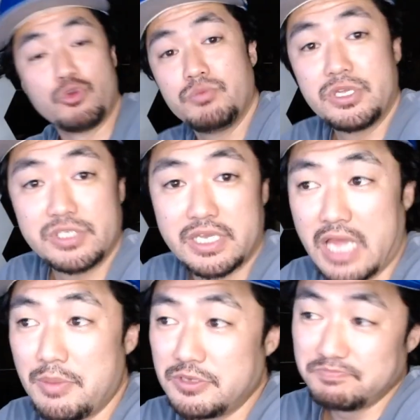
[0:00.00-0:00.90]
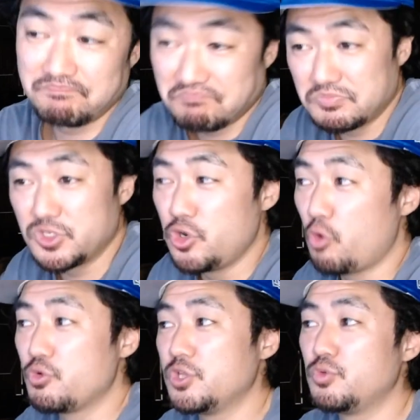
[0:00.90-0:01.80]
He's like, I mean, you
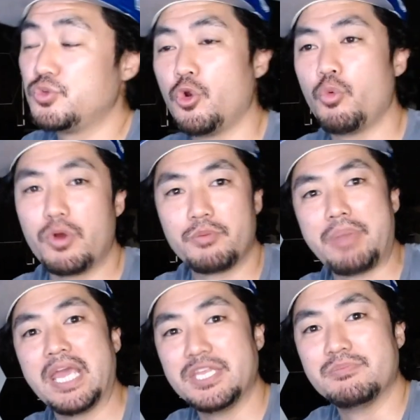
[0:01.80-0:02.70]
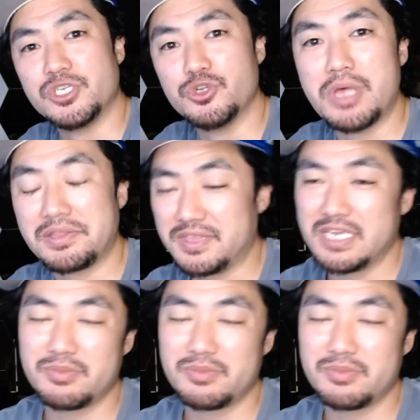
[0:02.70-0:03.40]
don't want to pay them to do that thing,